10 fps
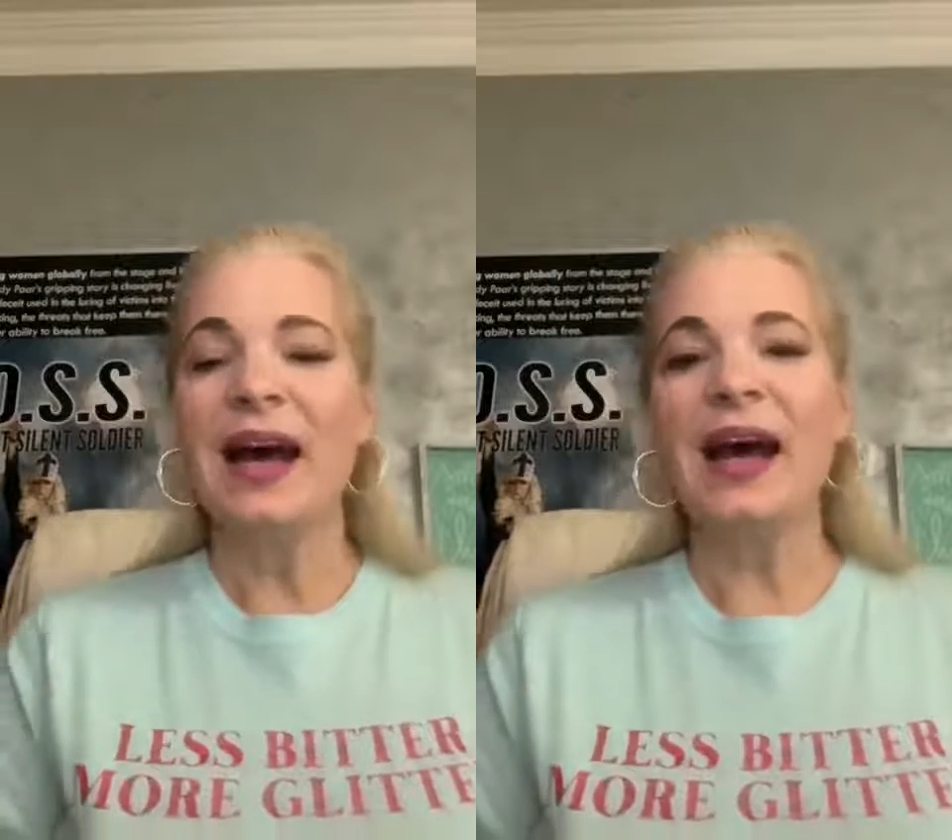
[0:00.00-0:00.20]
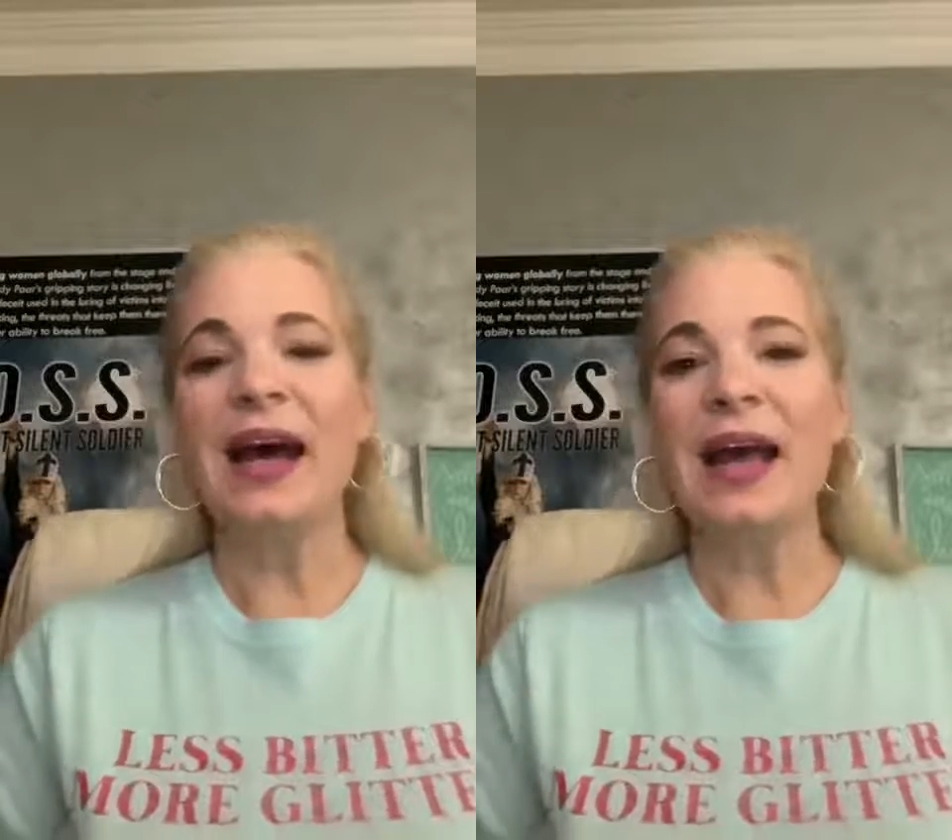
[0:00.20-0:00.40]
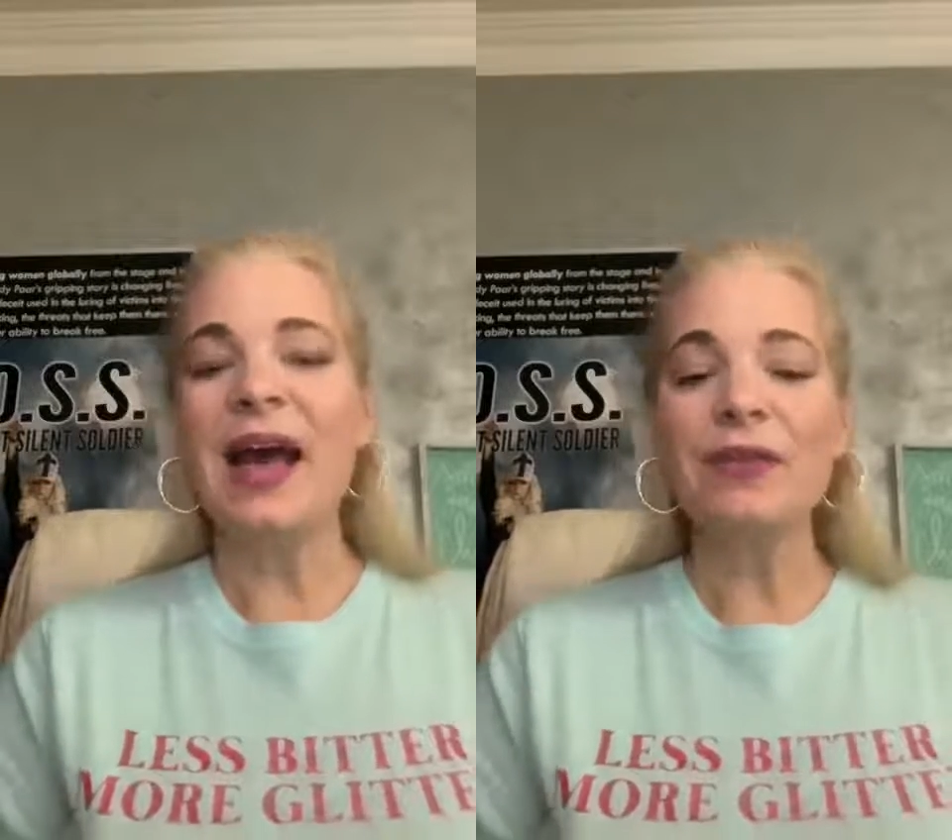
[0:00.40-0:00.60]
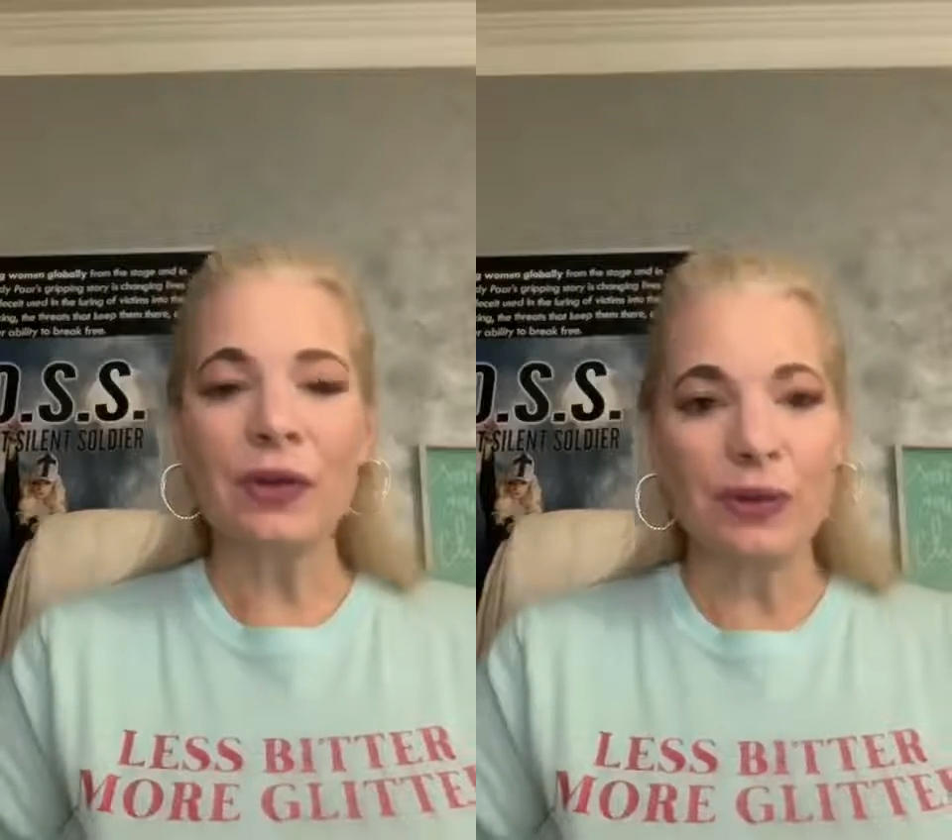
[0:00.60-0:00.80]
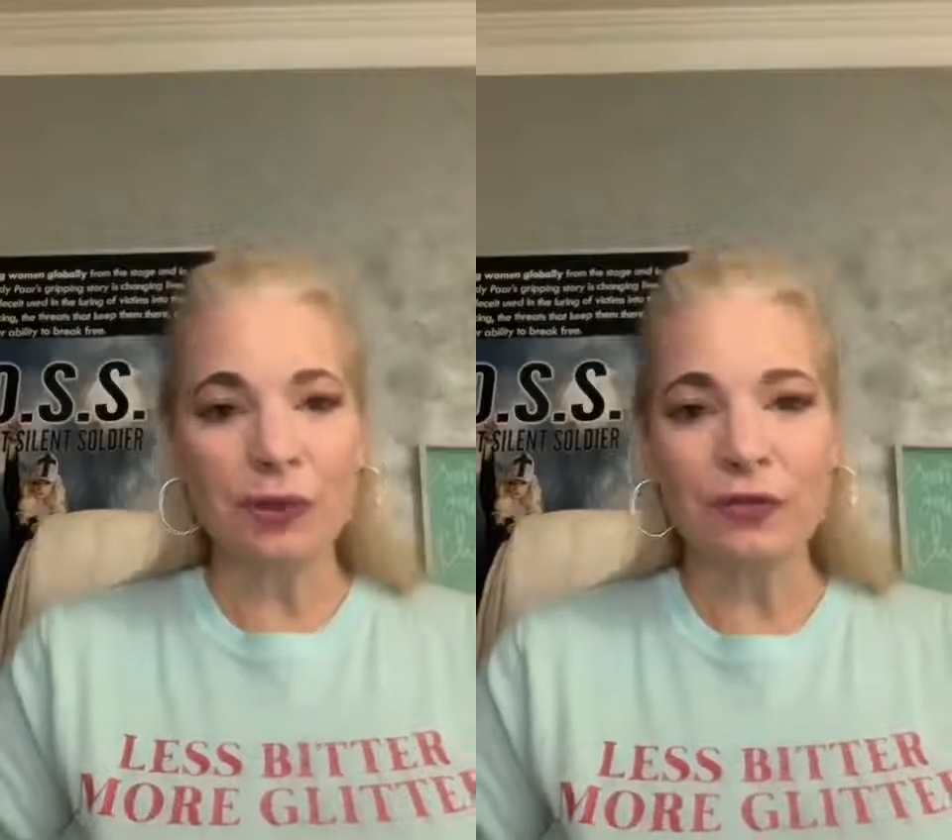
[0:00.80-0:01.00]
I have a
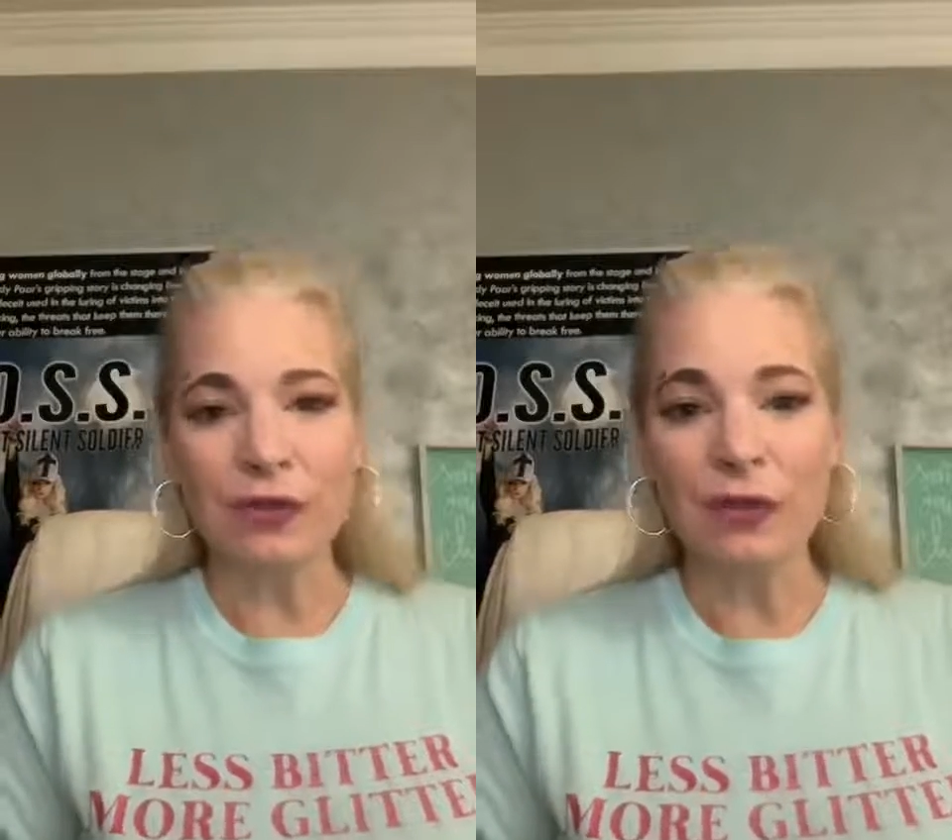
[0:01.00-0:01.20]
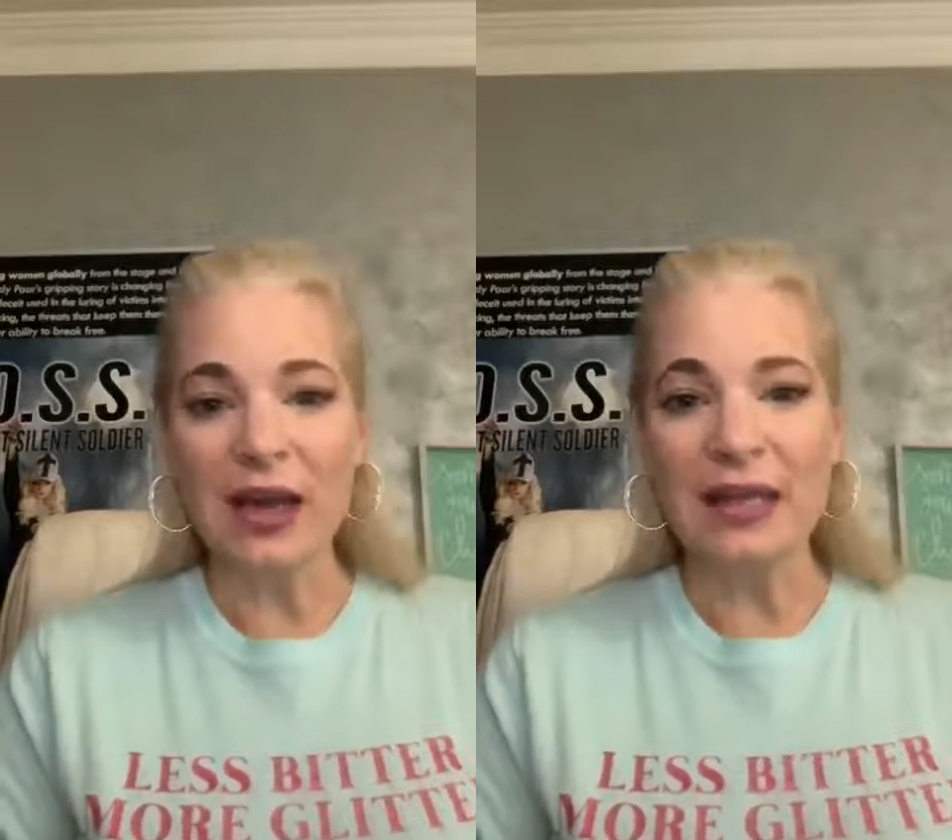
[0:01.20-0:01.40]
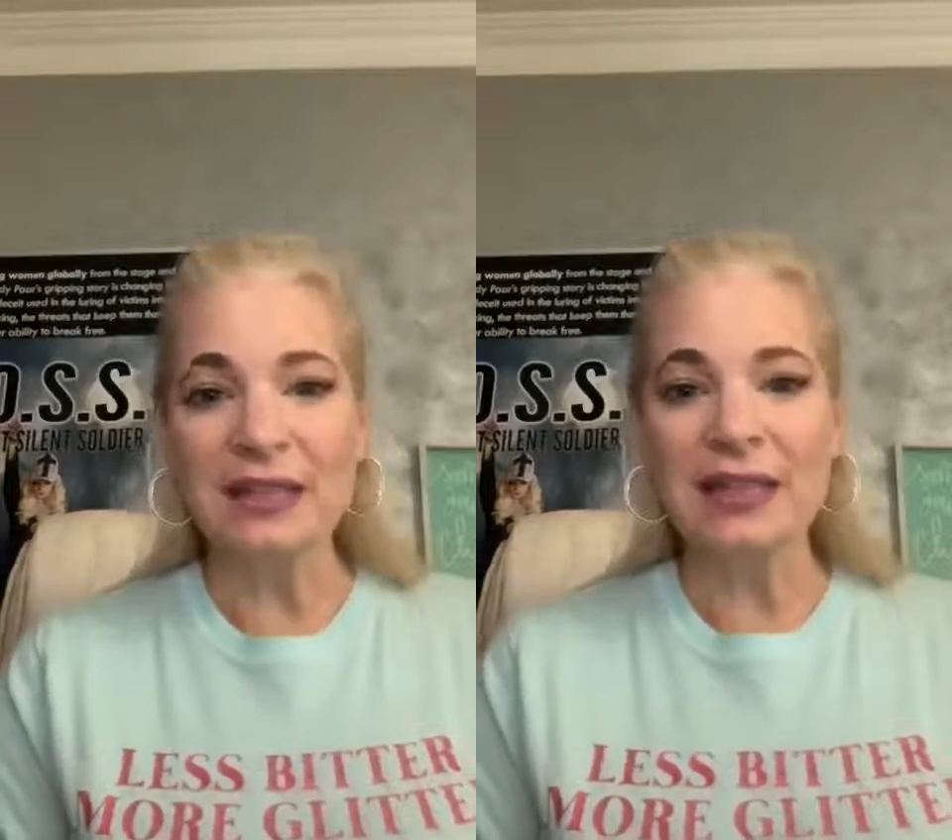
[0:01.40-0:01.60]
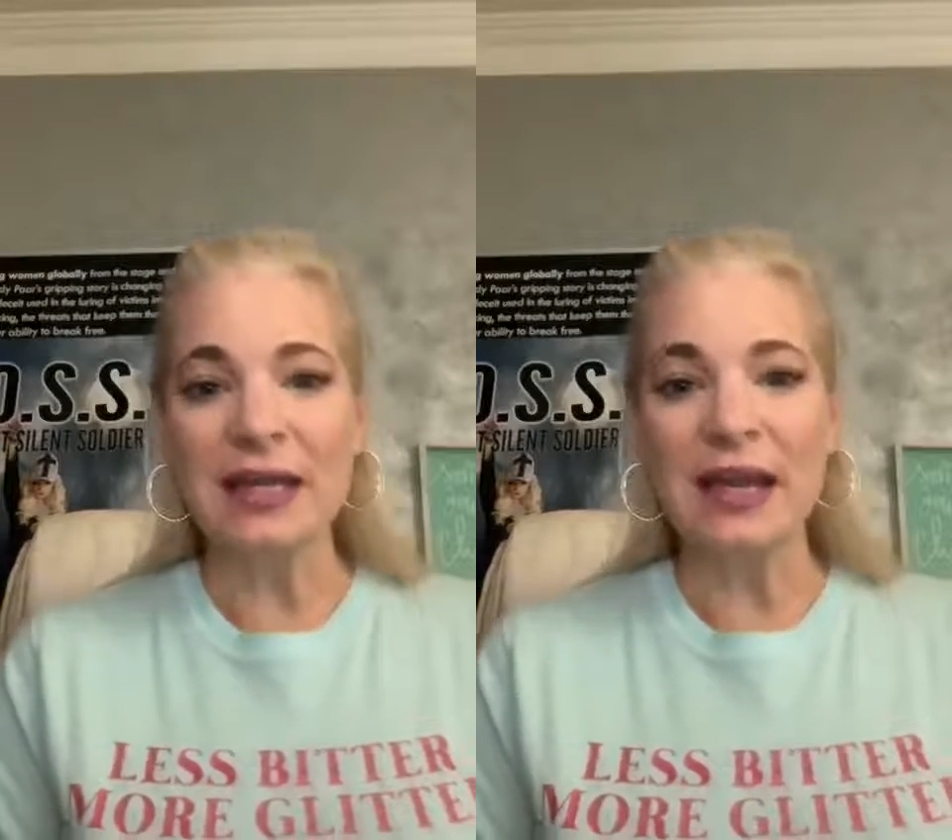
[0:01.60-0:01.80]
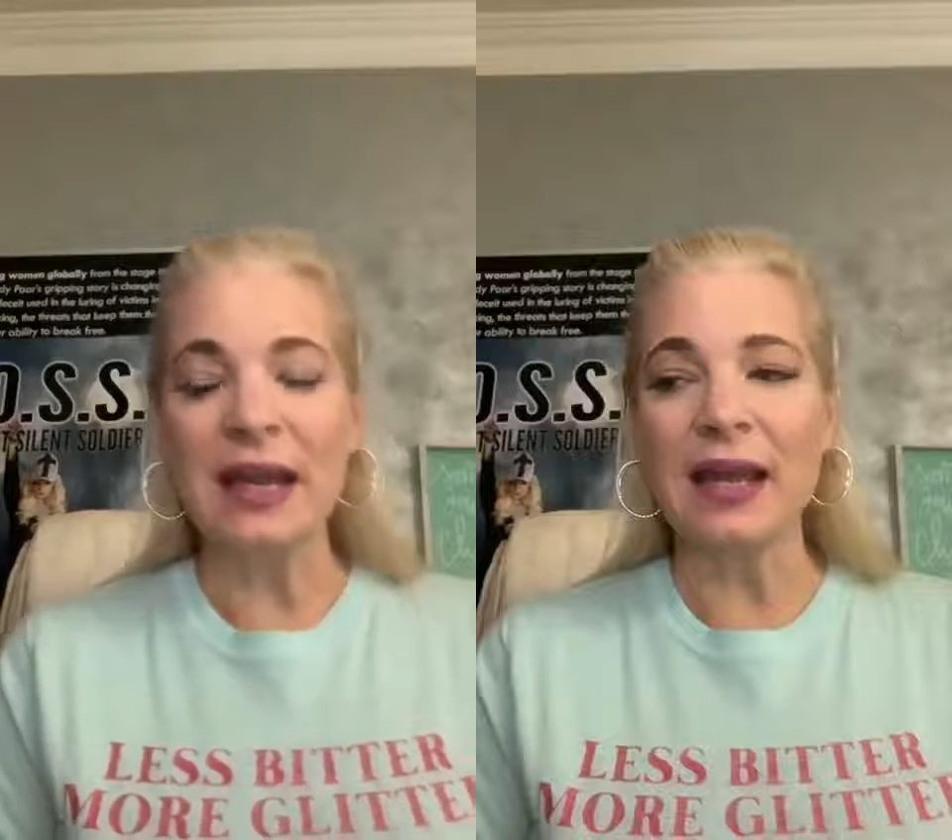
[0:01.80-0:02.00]
great word for you guys
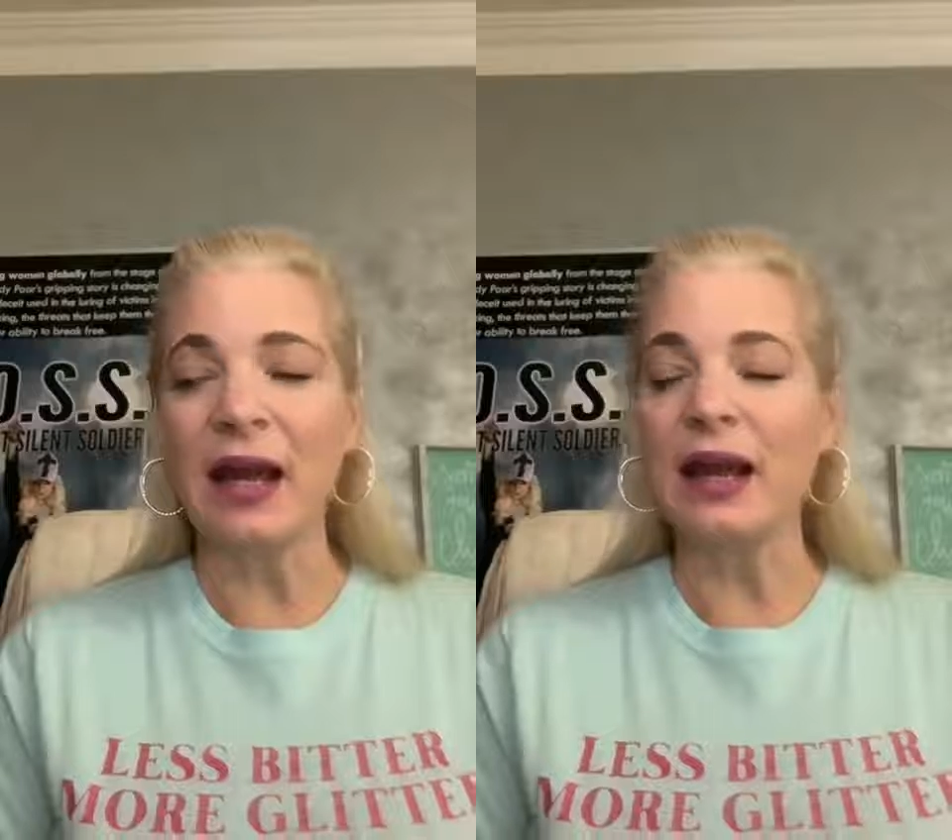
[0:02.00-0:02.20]
today.